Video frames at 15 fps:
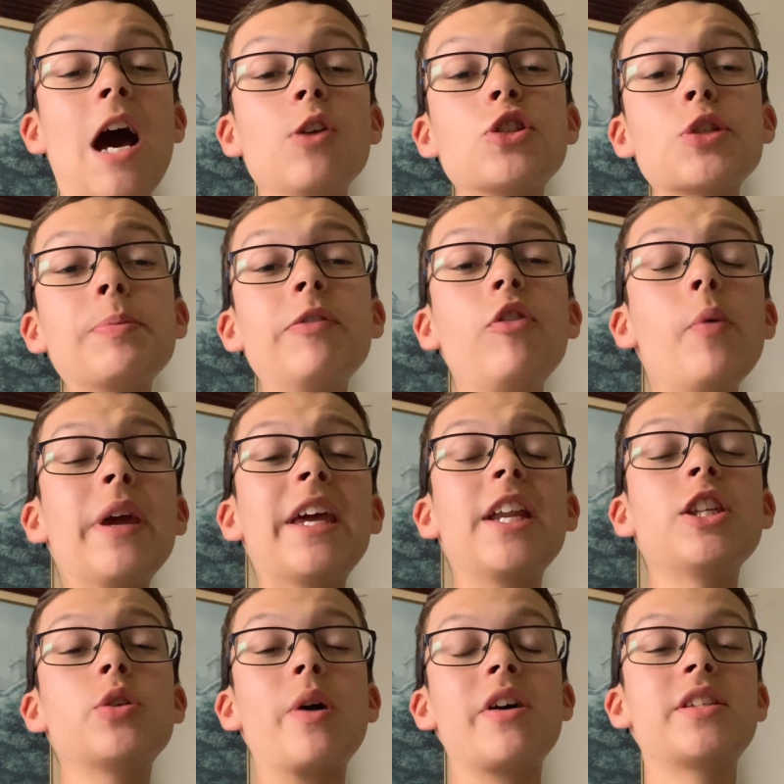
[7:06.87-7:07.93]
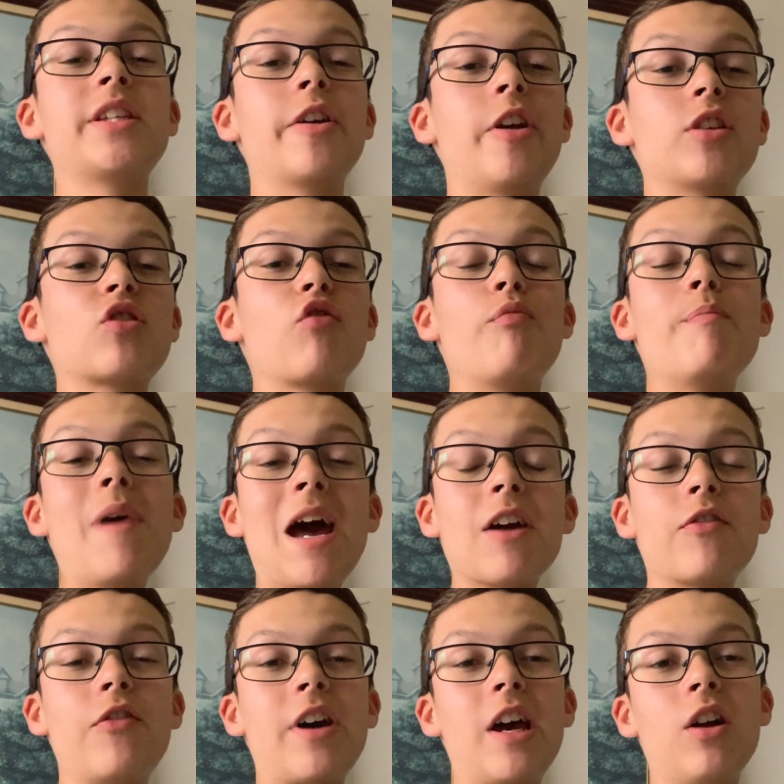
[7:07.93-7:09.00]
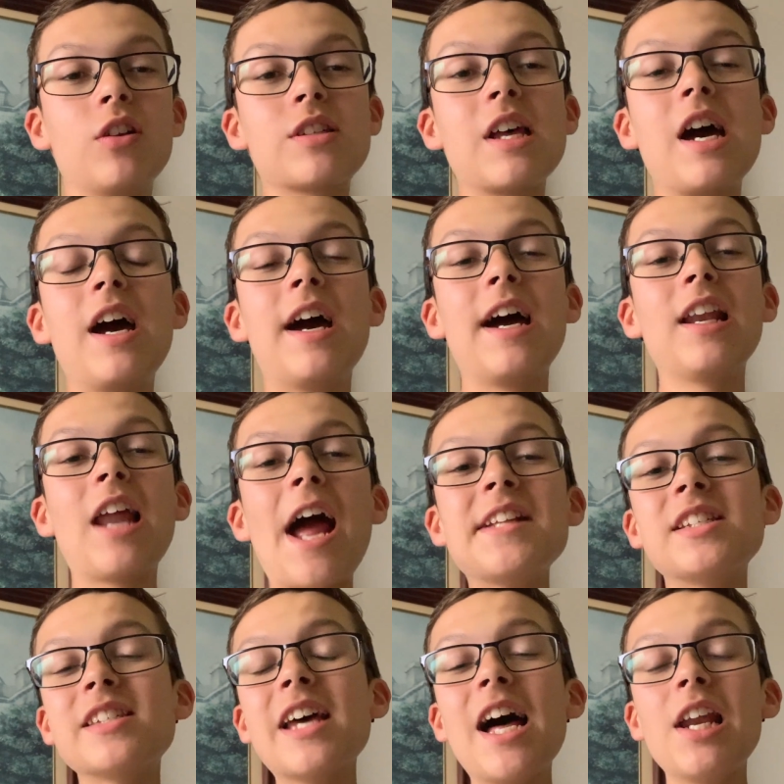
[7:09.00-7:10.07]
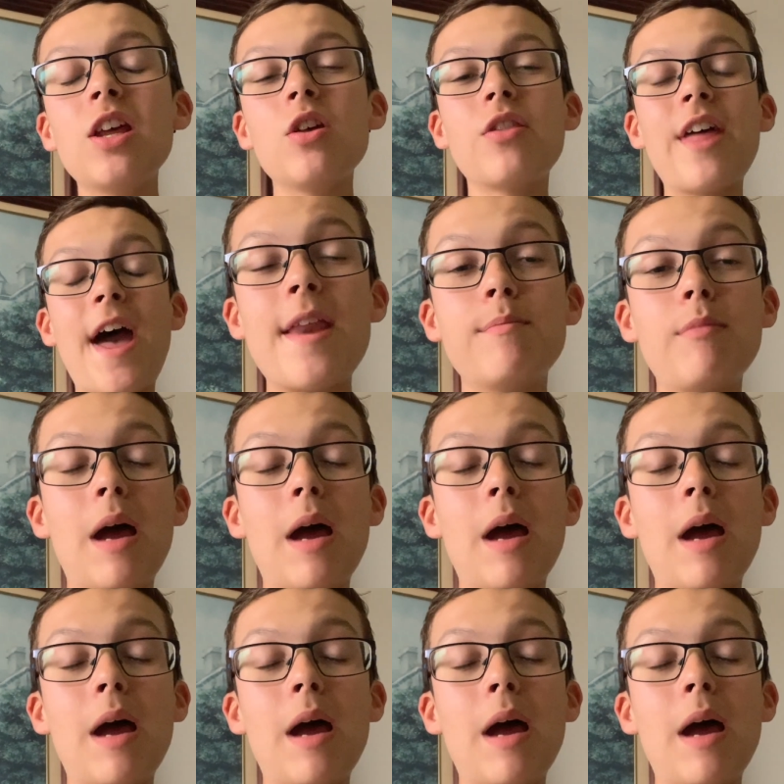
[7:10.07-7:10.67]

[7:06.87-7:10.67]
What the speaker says: just before we get into our series of Mac fails, I'd like to tell you that my